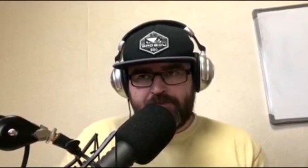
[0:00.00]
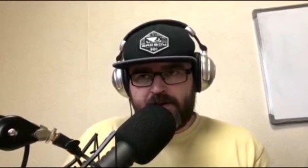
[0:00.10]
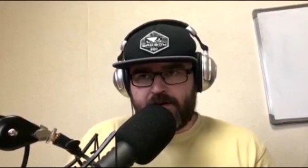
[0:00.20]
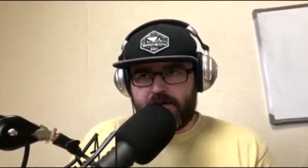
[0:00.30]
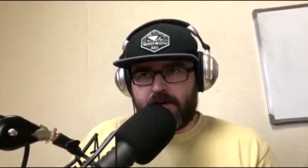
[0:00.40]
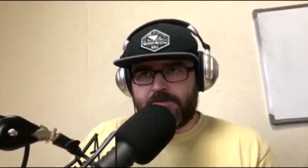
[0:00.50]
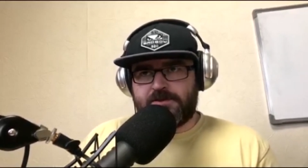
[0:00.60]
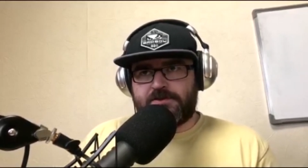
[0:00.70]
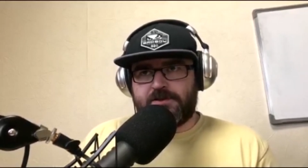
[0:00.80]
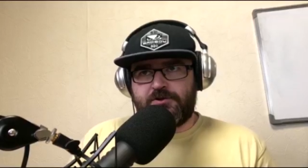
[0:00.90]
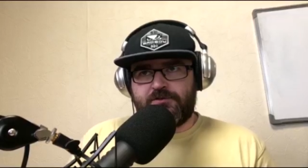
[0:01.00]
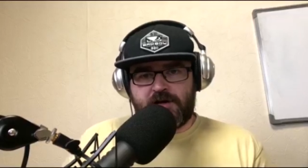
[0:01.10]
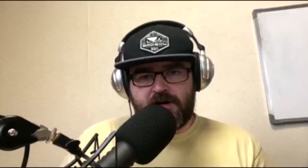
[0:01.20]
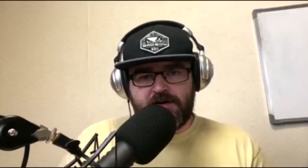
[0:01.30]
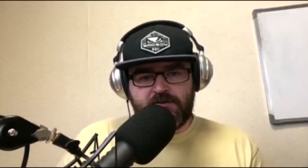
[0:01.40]
And on the opposite side, you have
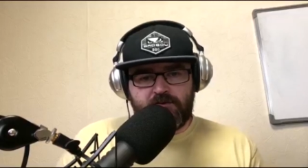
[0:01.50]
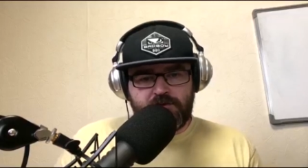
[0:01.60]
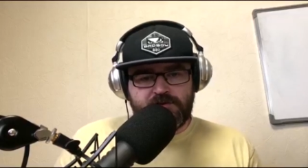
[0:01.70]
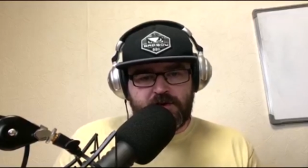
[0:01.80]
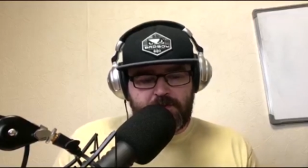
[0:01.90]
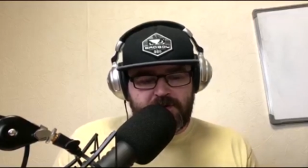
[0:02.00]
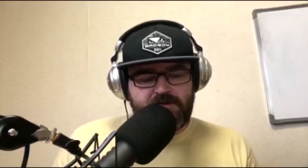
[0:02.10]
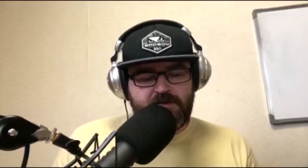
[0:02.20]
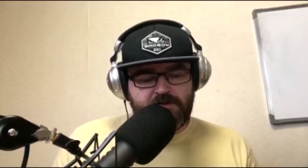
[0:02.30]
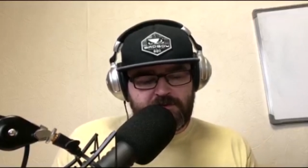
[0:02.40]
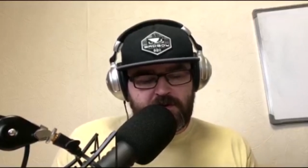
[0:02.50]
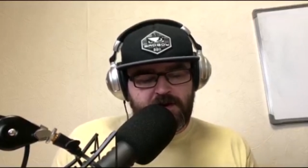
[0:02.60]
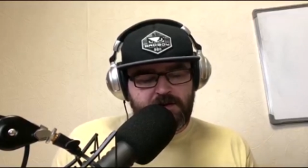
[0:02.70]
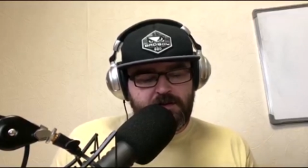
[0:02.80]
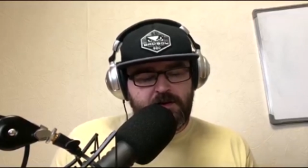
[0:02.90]
Charles Rosa, Boston Strong.